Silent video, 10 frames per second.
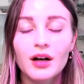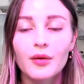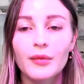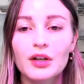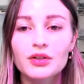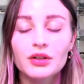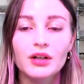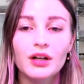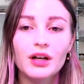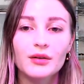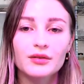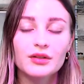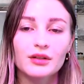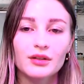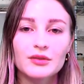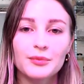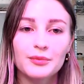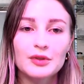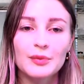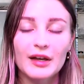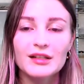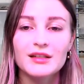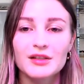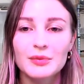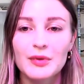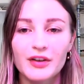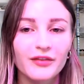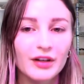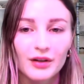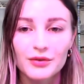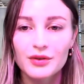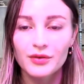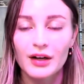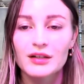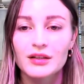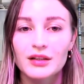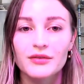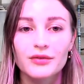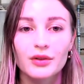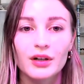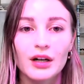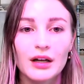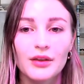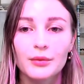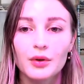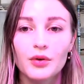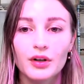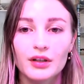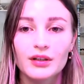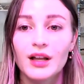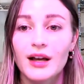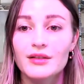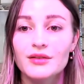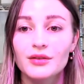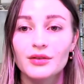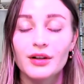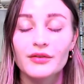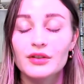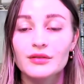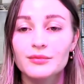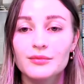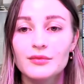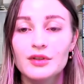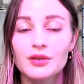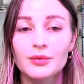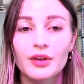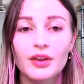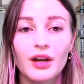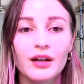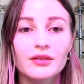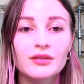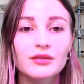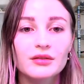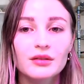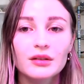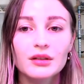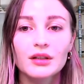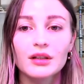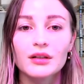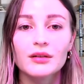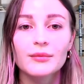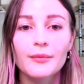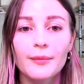I'll make sure to, to splice these videos correctly for uh, the recorded class so you don't have to deal with that. Um,